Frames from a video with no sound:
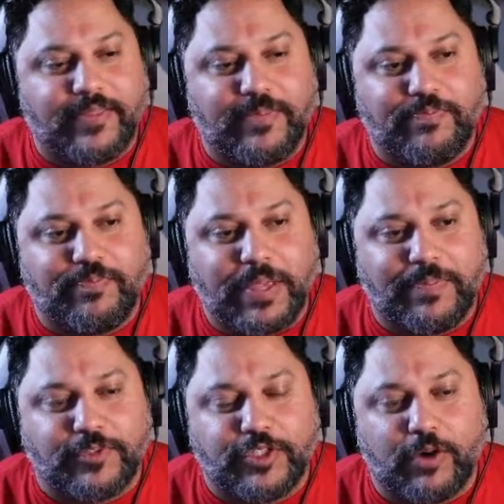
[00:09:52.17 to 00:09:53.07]

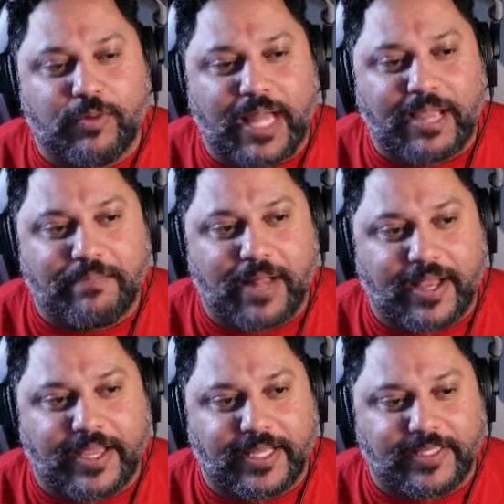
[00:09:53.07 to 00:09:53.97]
people don't like
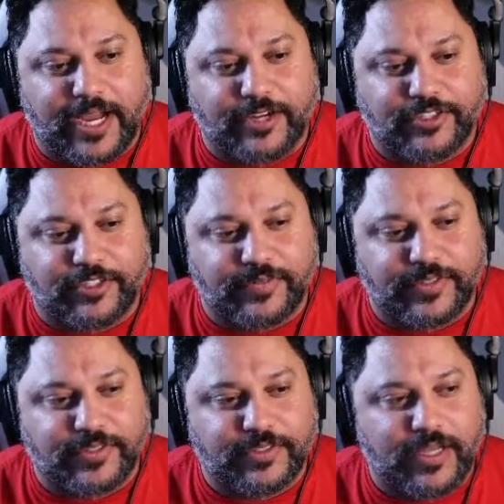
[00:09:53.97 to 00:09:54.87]
blocking entire
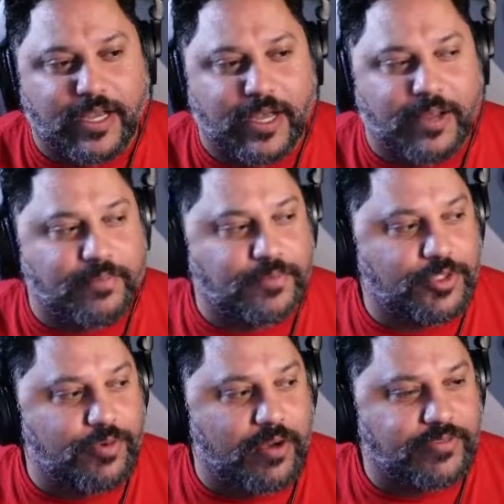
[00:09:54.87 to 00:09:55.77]
servers
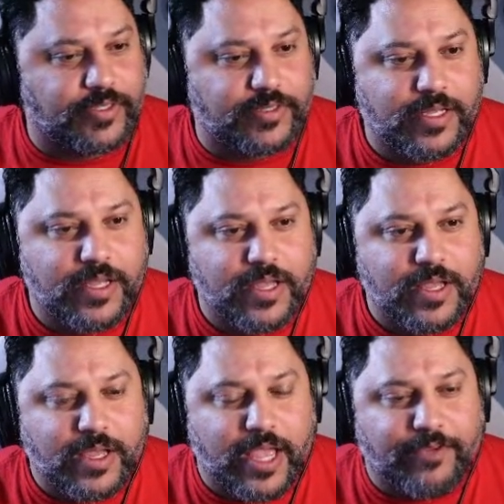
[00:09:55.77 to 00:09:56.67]
too often.
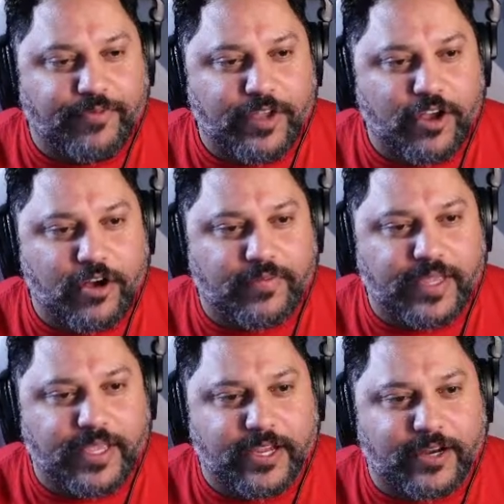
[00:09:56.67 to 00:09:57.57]
if we go over
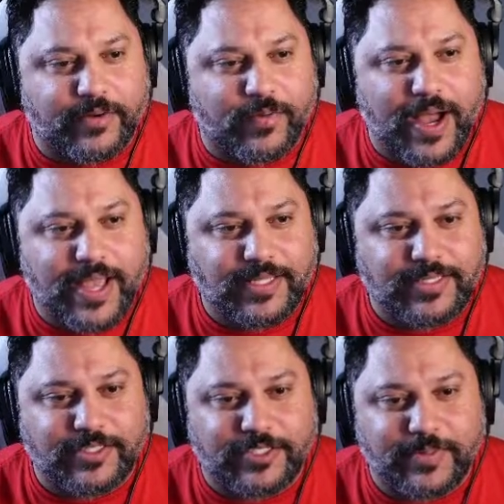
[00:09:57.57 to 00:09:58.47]
here, why is
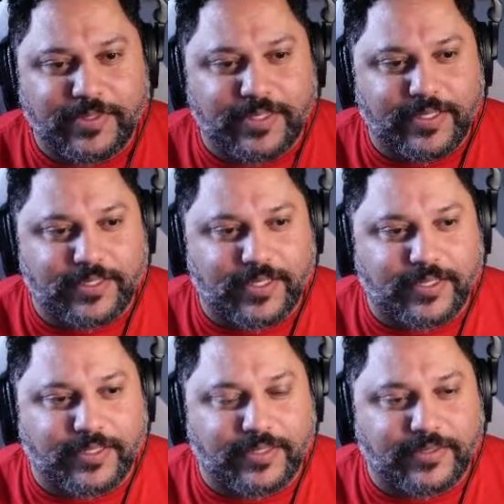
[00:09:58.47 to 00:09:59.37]
there so much of this
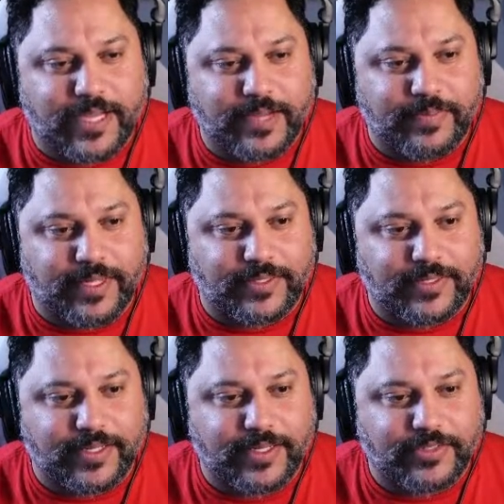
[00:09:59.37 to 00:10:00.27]
on the timeline
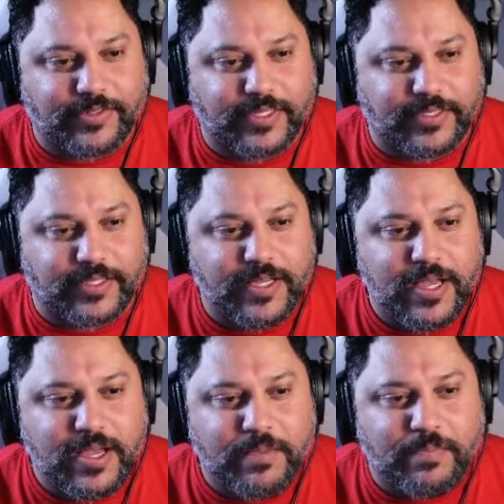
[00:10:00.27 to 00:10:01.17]
today? That's crazy.
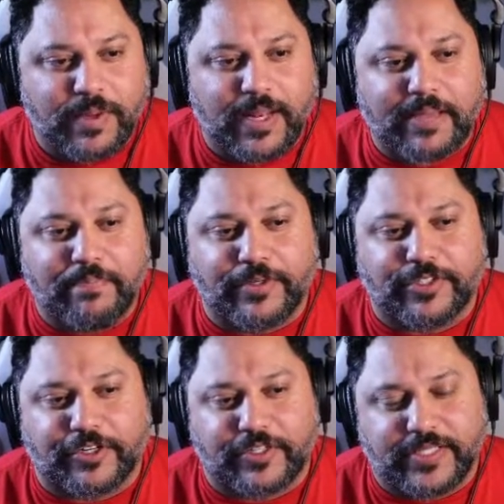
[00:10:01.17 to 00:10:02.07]
But like
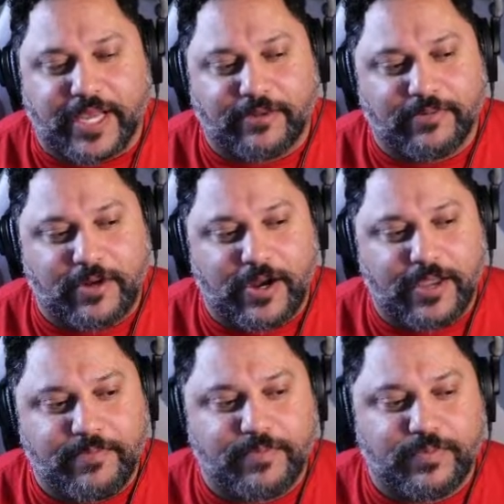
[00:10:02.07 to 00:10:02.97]
Berserker Town, all
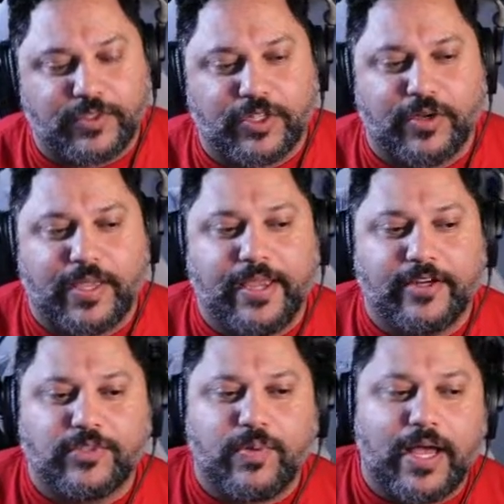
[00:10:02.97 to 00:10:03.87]
right? So
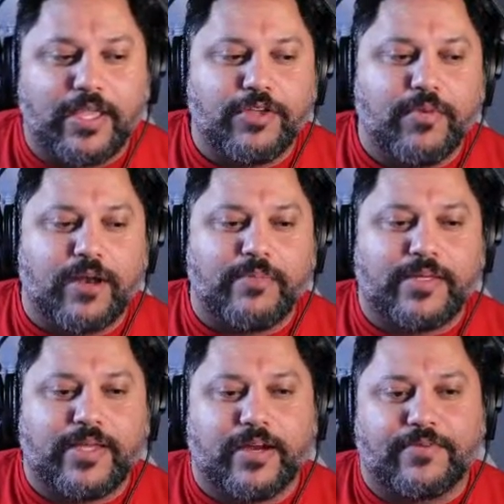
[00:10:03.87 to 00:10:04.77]
here's why you want to be
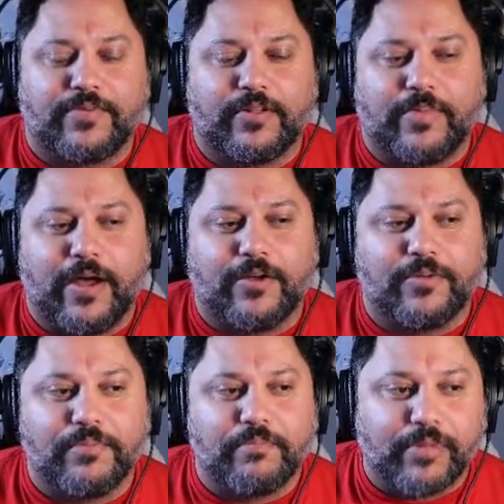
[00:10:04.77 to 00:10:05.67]
careful about
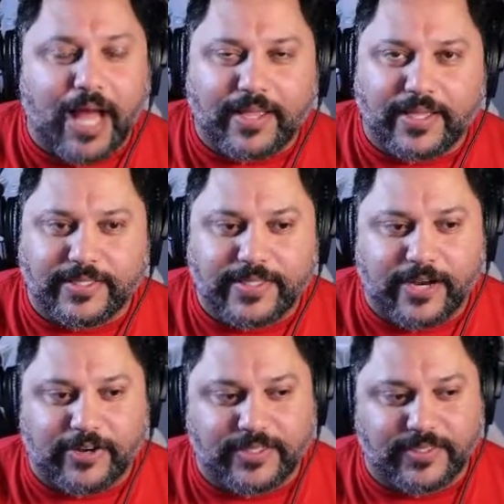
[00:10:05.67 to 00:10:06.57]
blocking
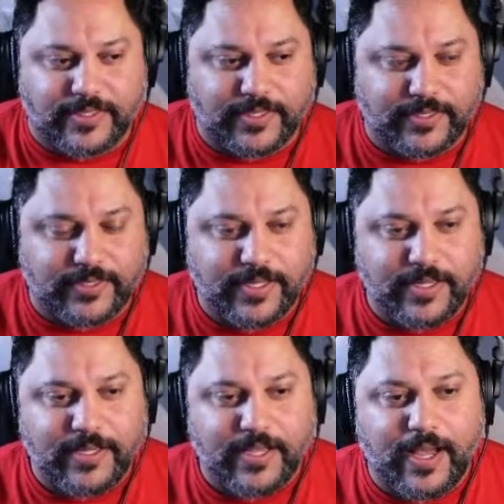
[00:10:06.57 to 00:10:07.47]
entire instances,
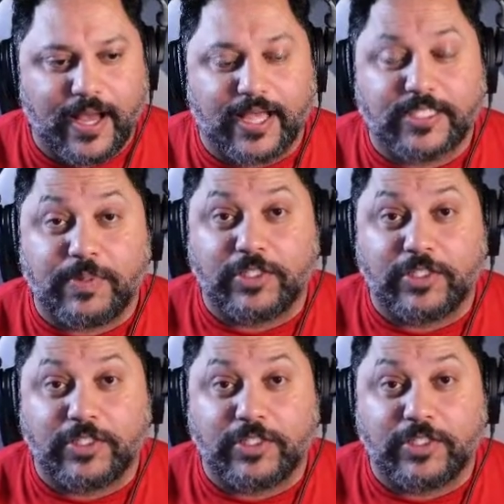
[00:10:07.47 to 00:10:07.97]
especially